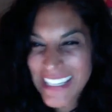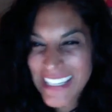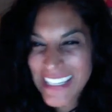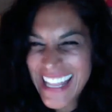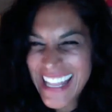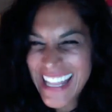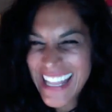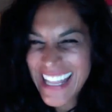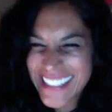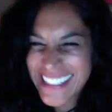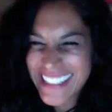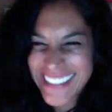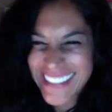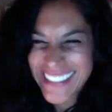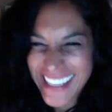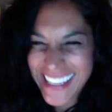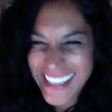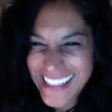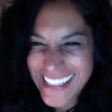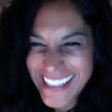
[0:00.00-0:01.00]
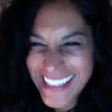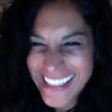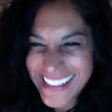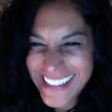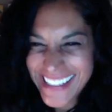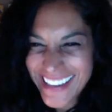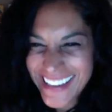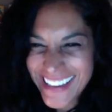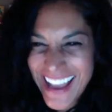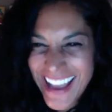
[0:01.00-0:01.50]
Isn't that exciting?
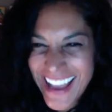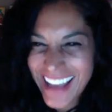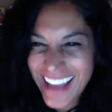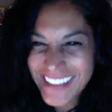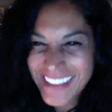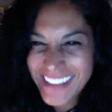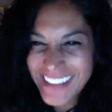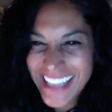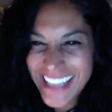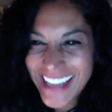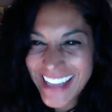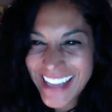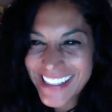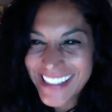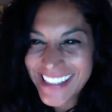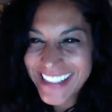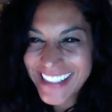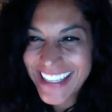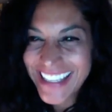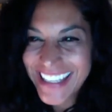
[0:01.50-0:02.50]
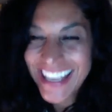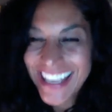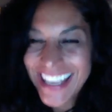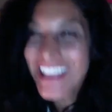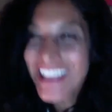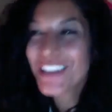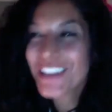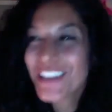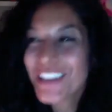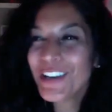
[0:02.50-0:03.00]
I mean, I just
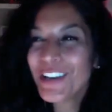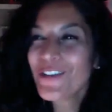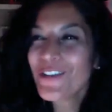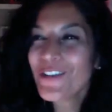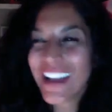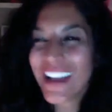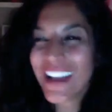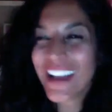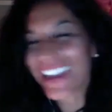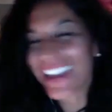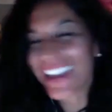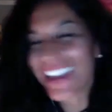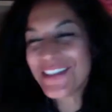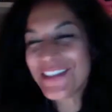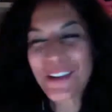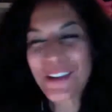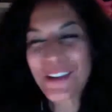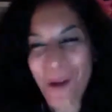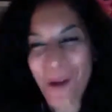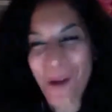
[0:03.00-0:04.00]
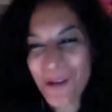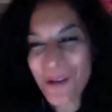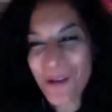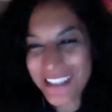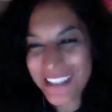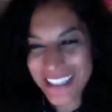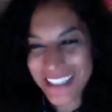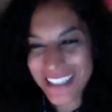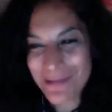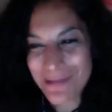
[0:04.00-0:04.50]
think, you know why? You know, I'm
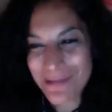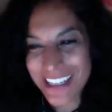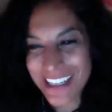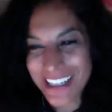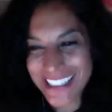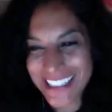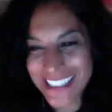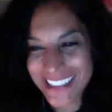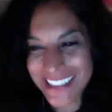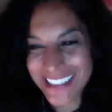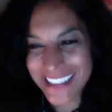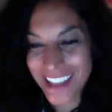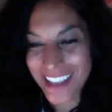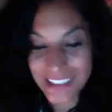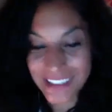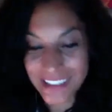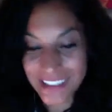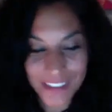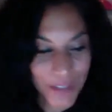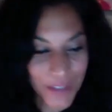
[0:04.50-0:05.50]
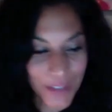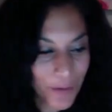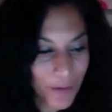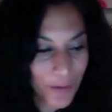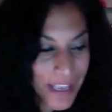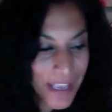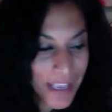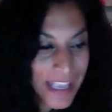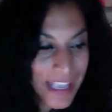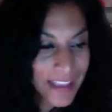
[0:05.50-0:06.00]
always thinking about intenSati. So
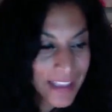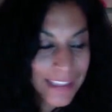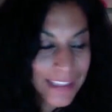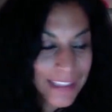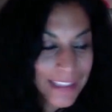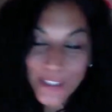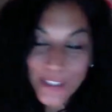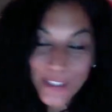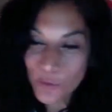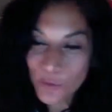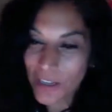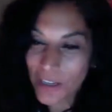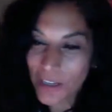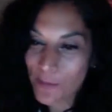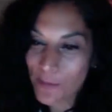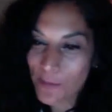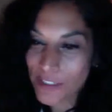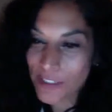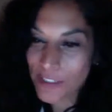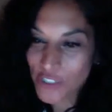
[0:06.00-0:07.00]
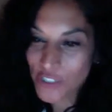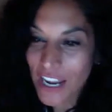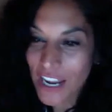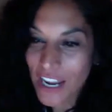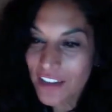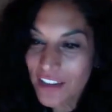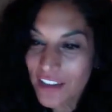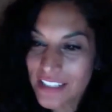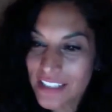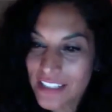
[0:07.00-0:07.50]
this is what I've been
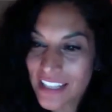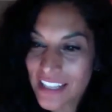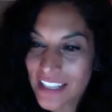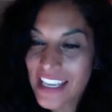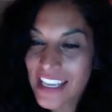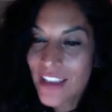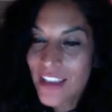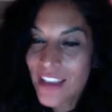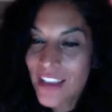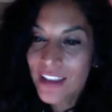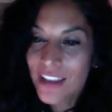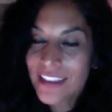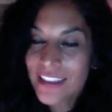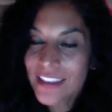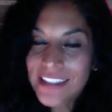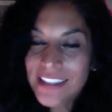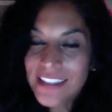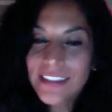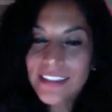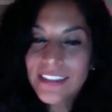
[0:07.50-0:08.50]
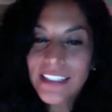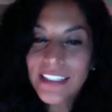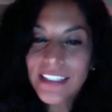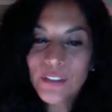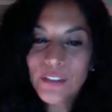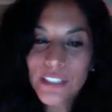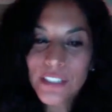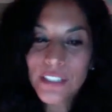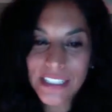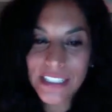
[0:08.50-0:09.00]
sharing, is like, this
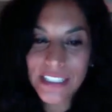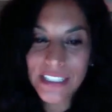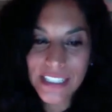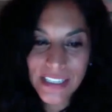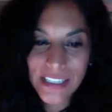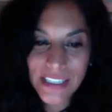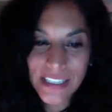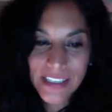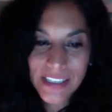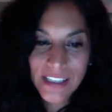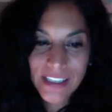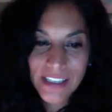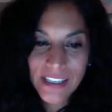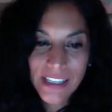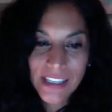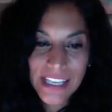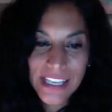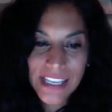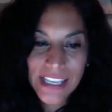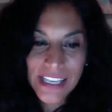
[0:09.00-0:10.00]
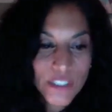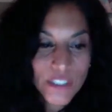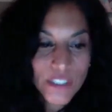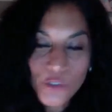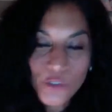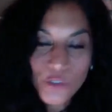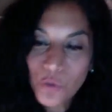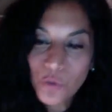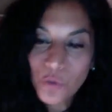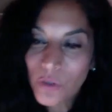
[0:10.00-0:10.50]
literally is a
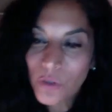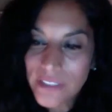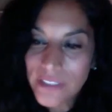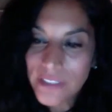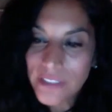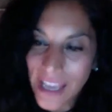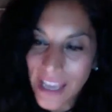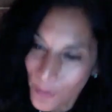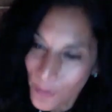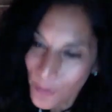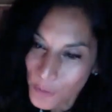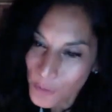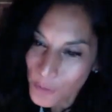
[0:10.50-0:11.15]
tool to help you